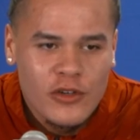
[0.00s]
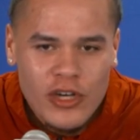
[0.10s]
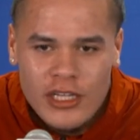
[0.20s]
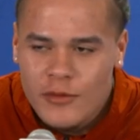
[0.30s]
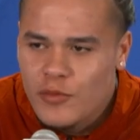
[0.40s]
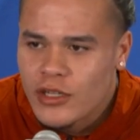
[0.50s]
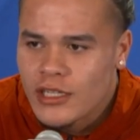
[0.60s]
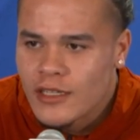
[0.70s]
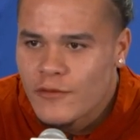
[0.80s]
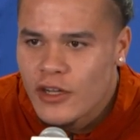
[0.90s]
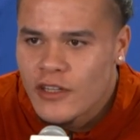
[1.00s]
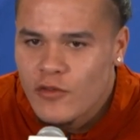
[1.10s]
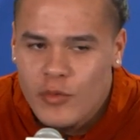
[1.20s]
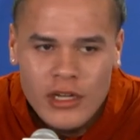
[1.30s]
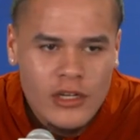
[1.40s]
Touchdowns felt
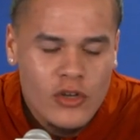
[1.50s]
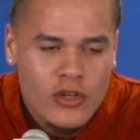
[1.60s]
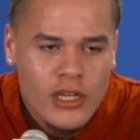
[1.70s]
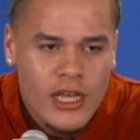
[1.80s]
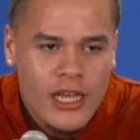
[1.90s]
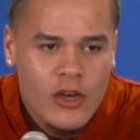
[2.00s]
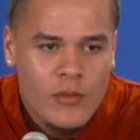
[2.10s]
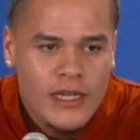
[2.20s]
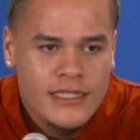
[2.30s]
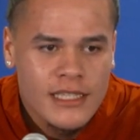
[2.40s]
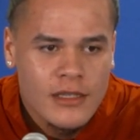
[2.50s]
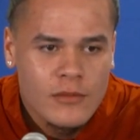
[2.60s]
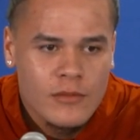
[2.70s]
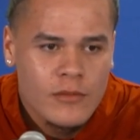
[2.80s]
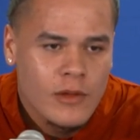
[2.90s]
great, but it felt even better knowing that
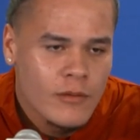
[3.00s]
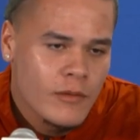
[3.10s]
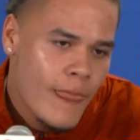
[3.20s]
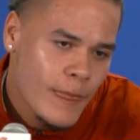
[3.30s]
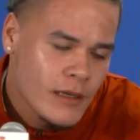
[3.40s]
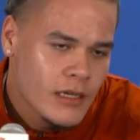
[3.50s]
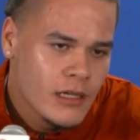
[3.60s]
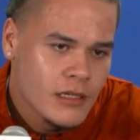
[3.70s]
I helped my team